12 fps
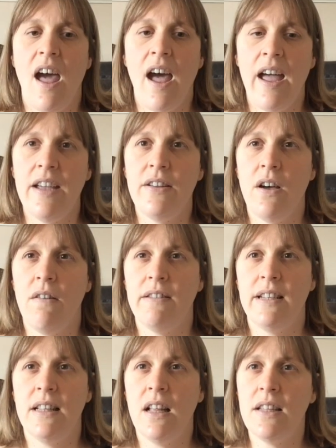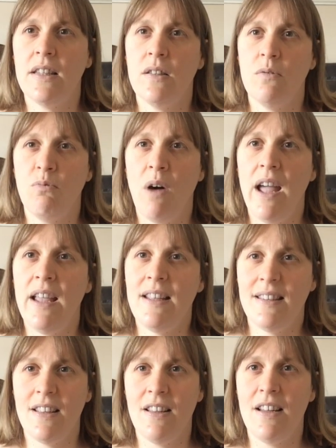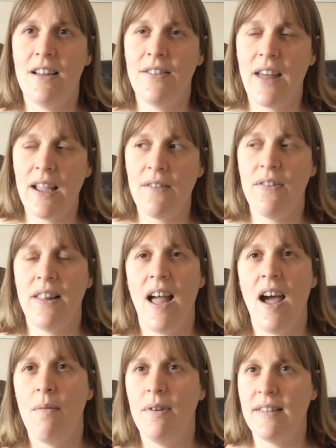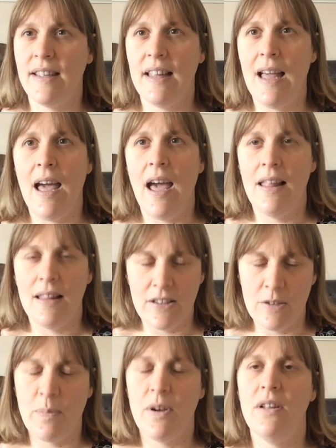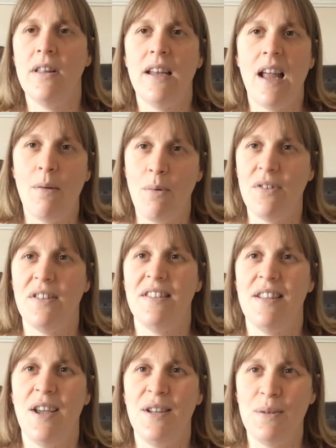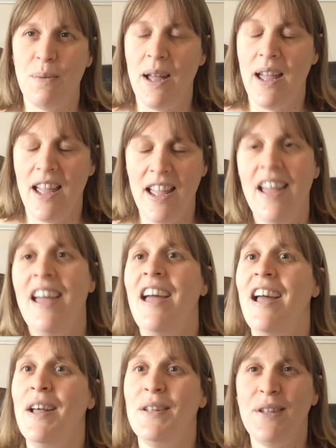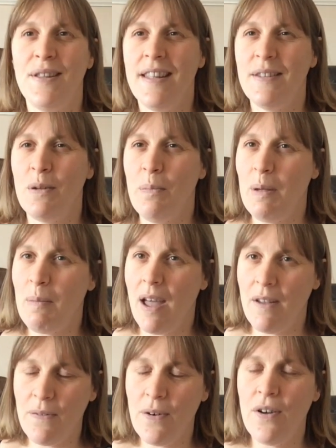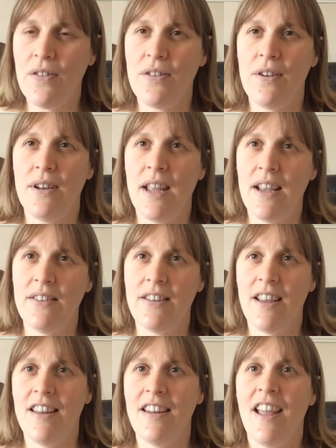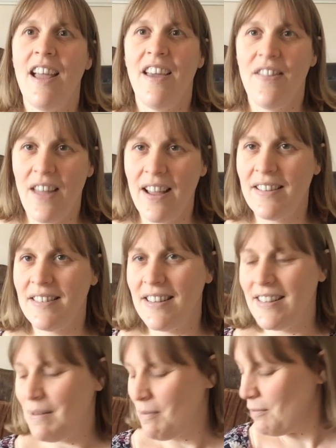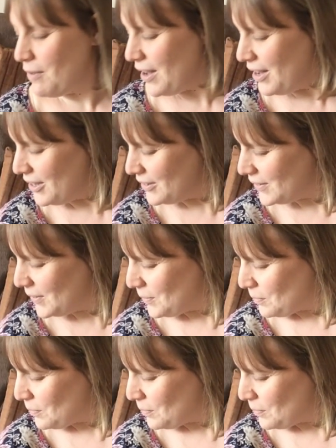I had already lost some weight, so thankfully I was eligible and I wasn't turned away. So this will be my fourth donation, thanks to Slimming World.